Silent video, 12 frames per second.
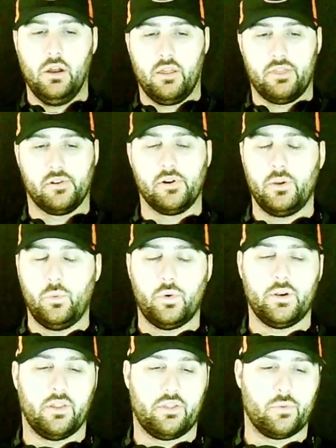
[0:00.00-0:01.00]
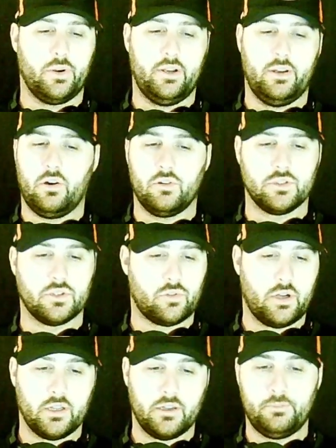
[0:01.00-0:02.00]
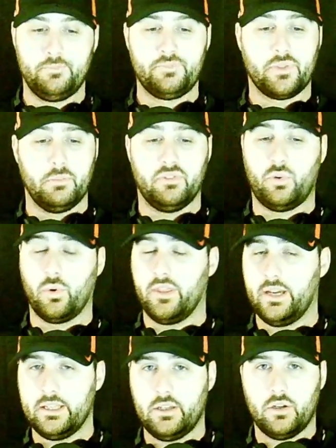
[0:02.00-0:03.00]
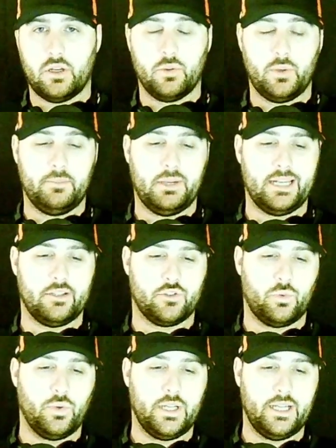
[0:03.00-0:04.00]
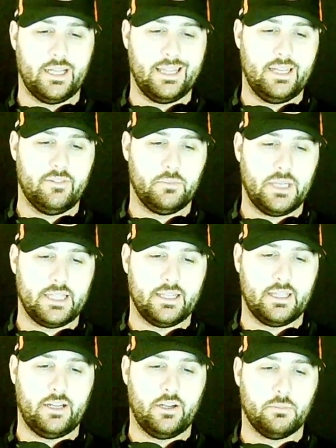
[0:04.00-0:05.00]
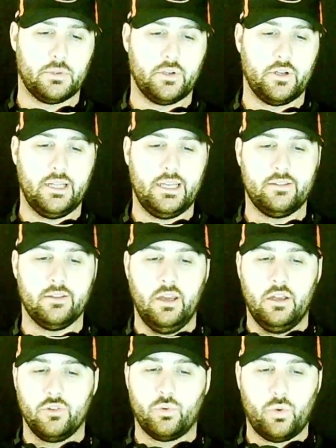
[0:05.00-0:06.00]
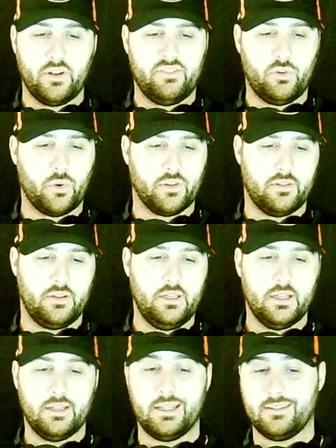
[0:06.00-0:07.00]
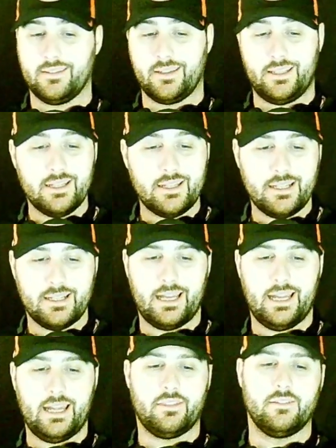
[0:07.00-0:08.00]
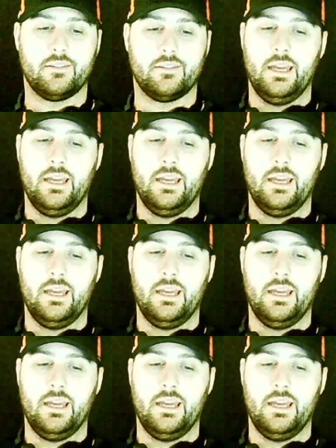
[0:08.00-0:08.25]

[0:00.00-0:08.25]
31-3 Dawgs throttle them. Before that, you go all the way back to 2011, back in the Aaron Murray days. 24-10, that's again in Athens.